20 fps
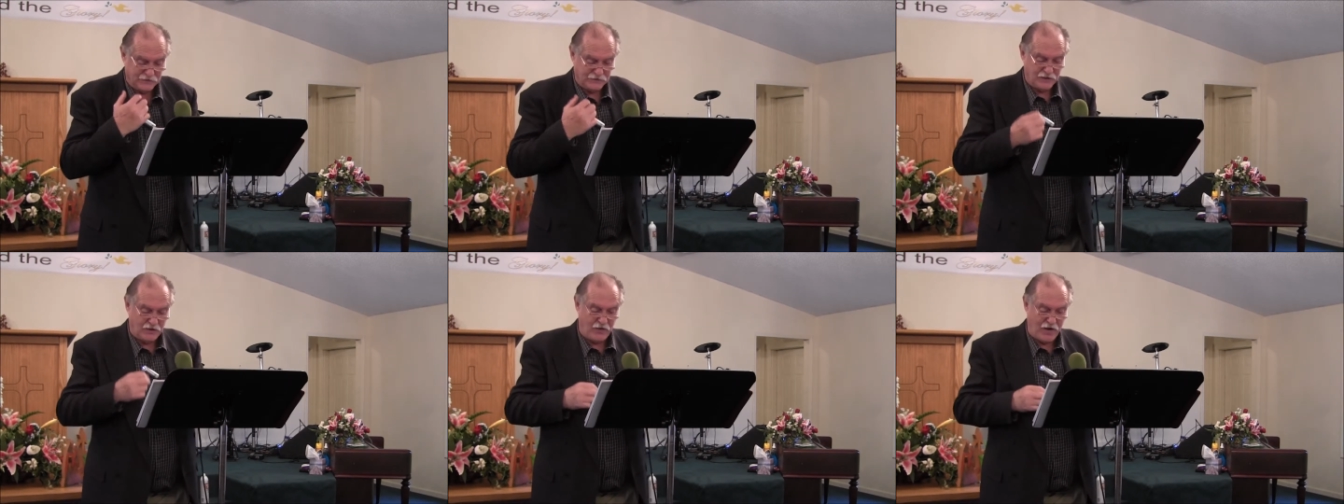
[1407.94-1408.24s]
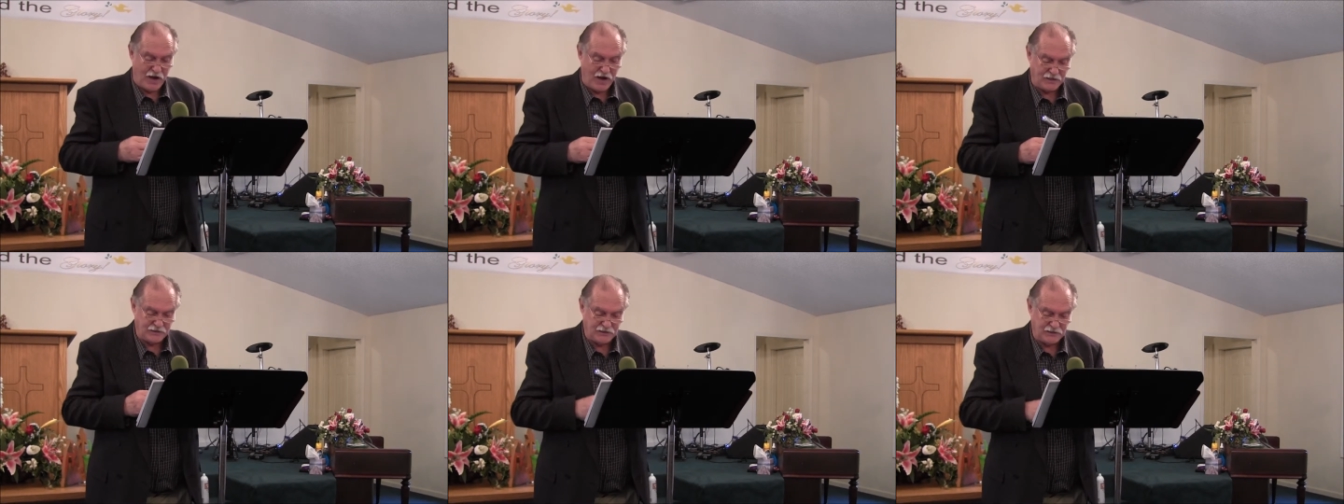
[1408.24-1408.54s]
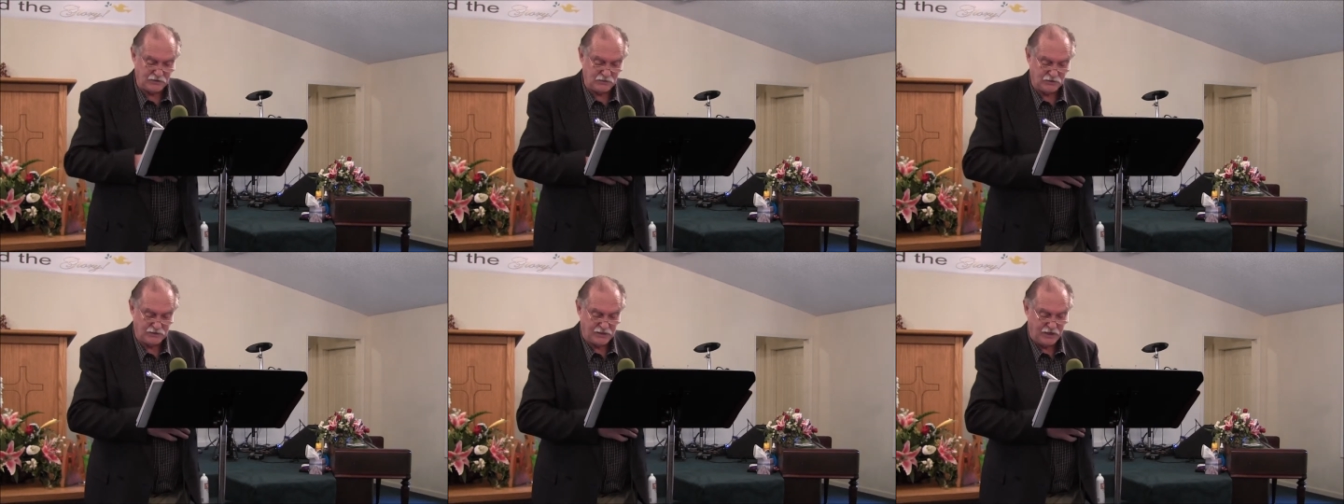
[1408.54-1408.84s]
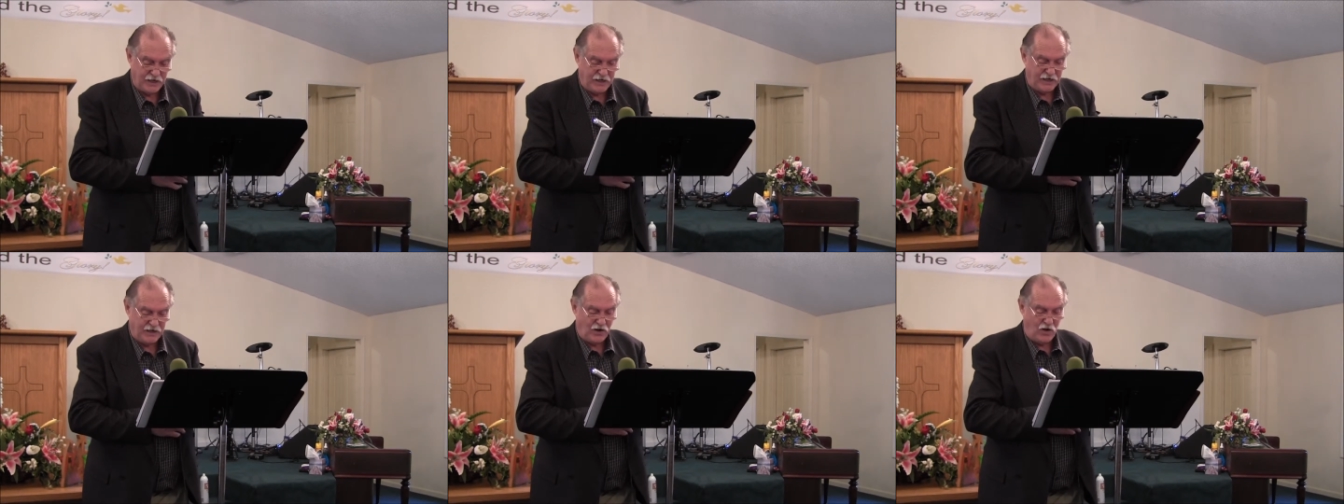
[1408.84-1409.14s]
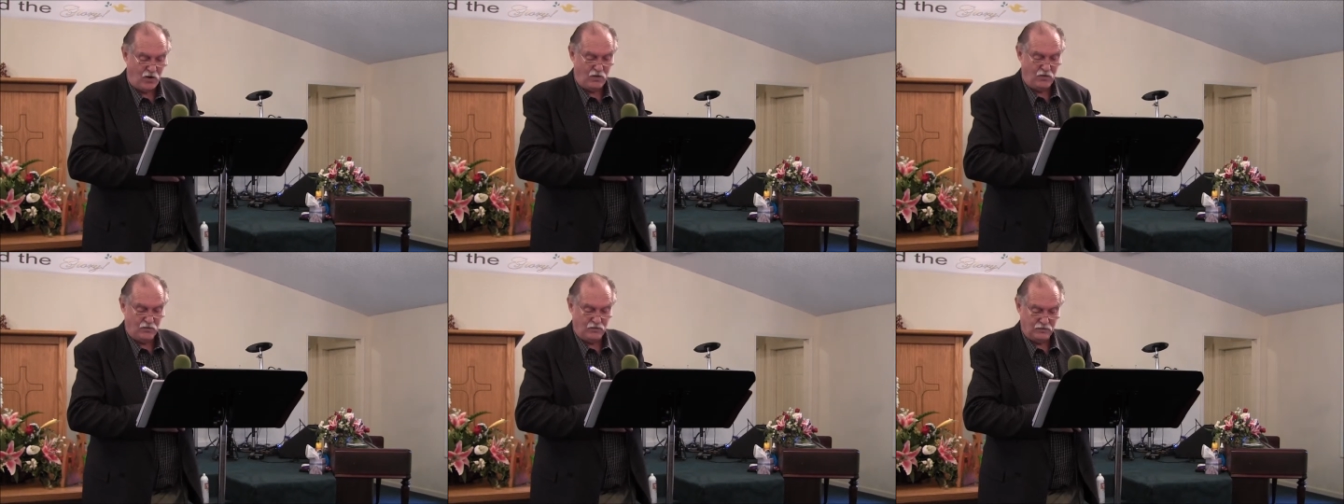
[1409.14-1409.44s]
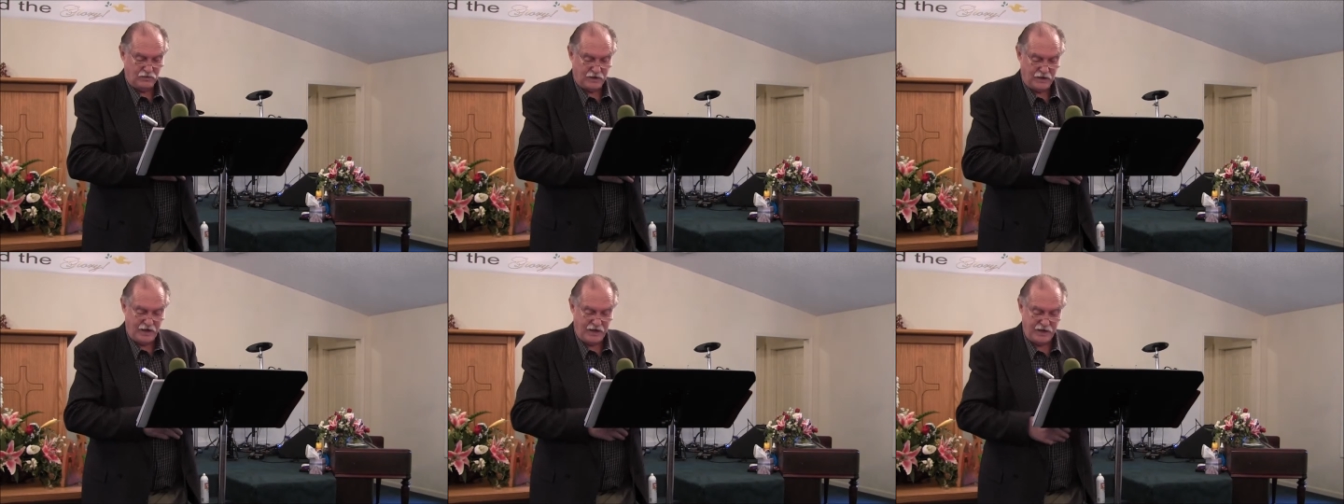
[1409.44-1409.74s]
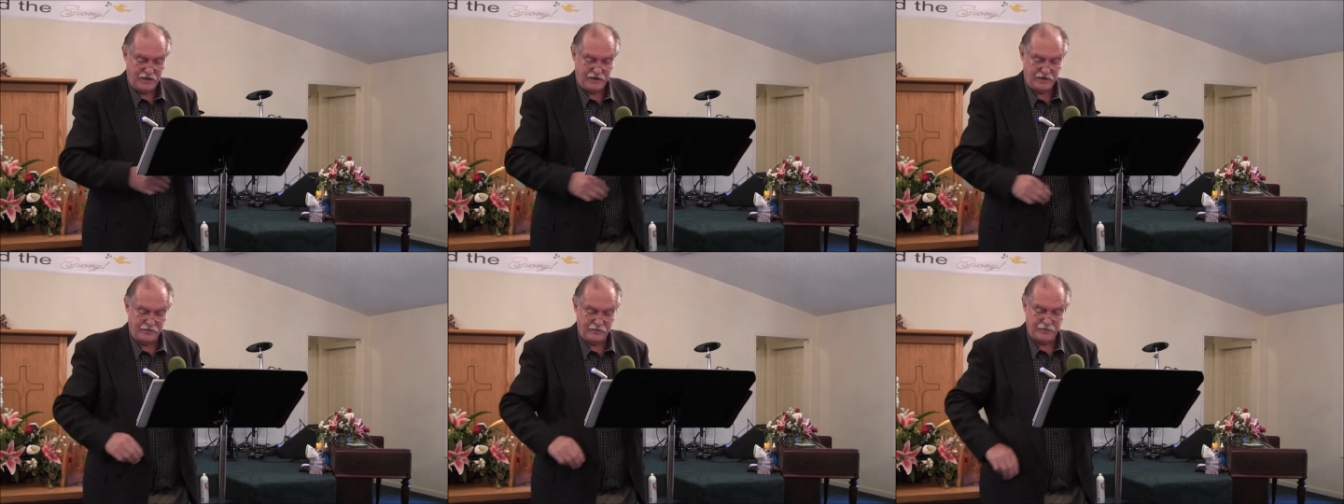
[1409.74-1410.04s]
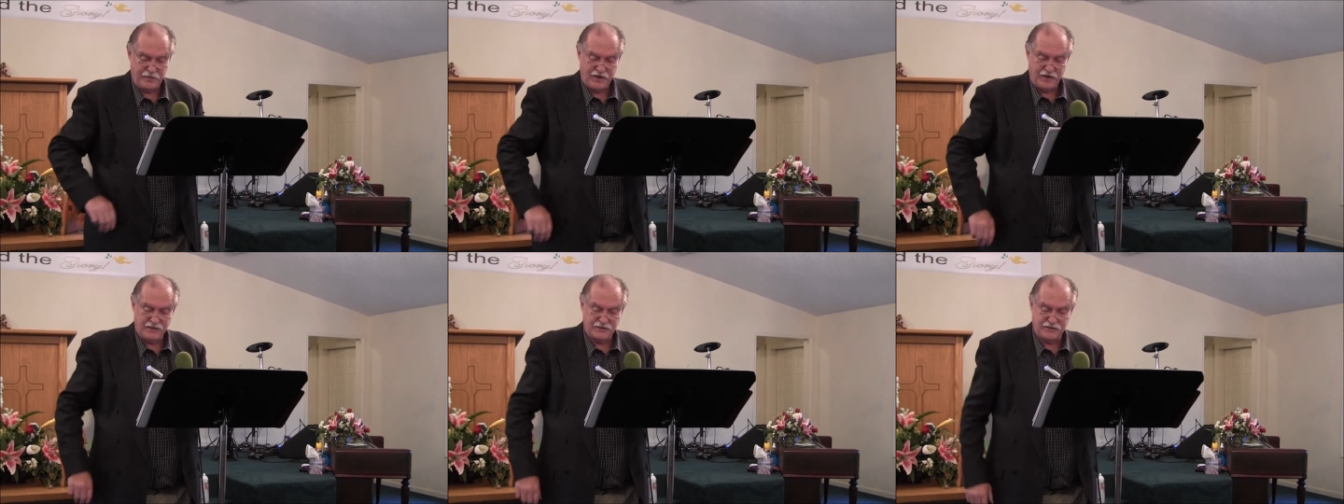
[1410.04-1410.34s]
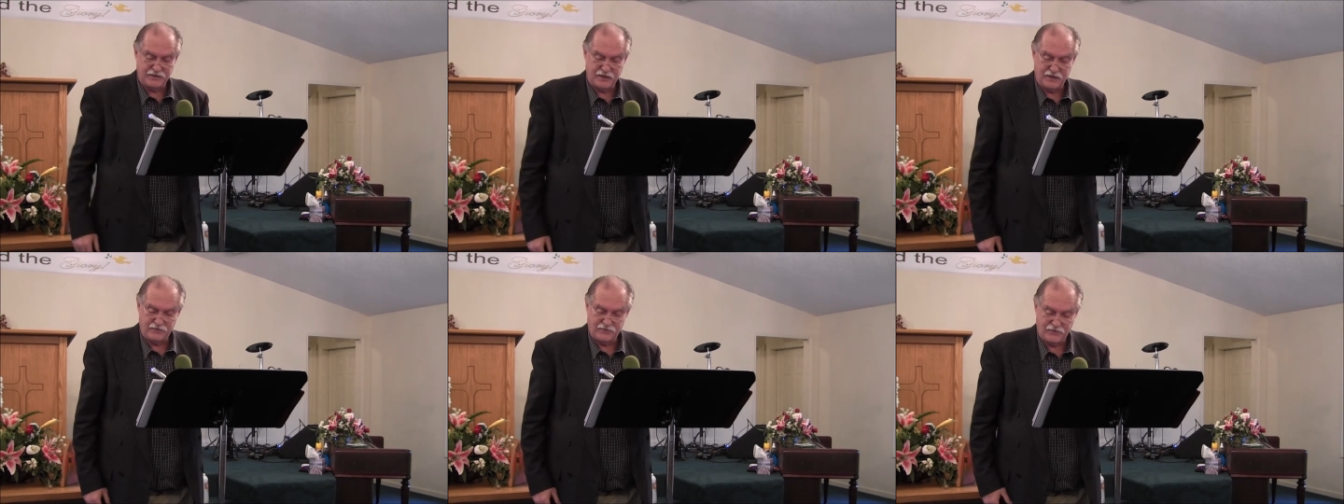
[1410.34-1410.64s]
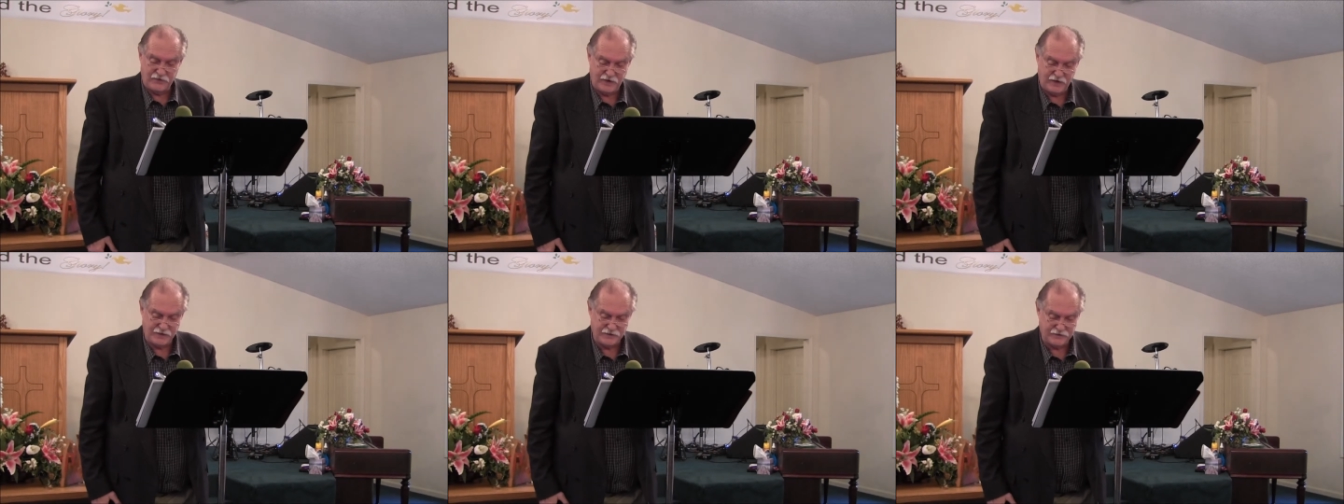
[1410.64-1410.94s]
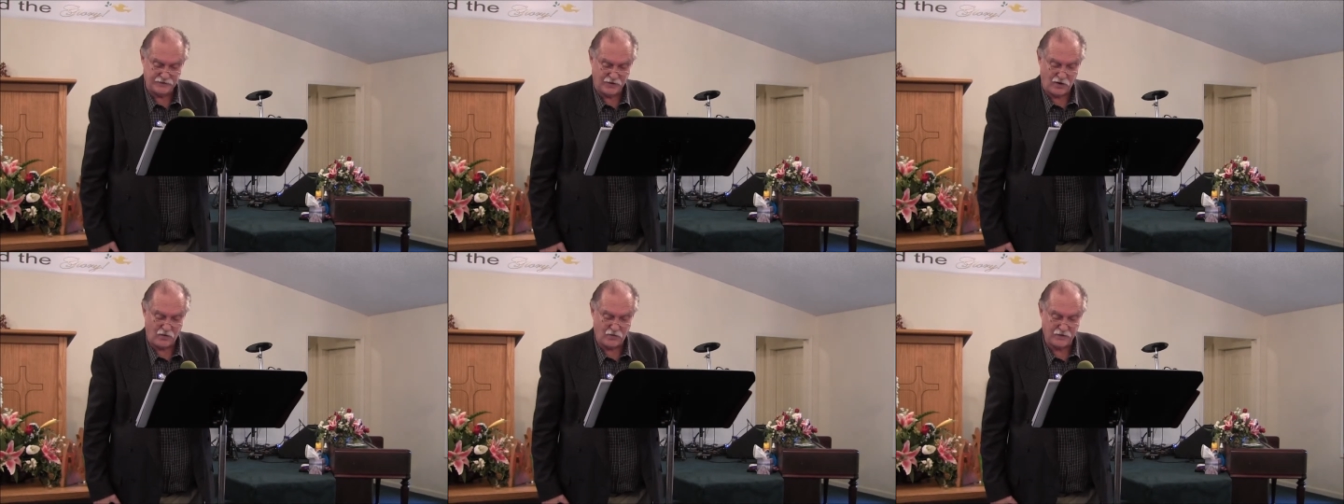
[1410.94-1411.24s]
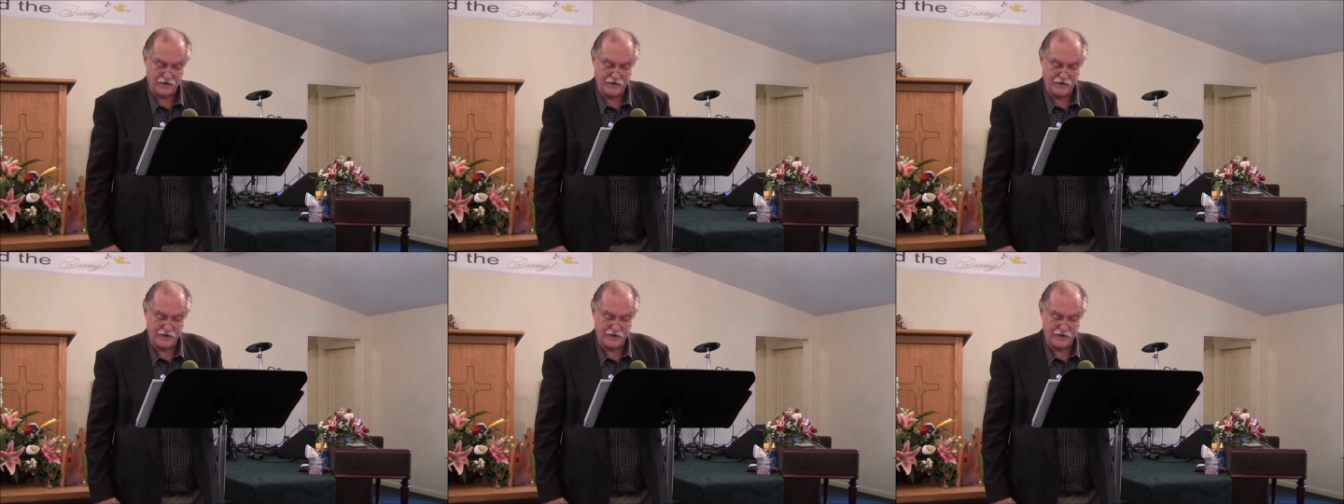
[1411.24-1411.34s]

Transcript: So Isaac was getting old, and he had sent for Esau,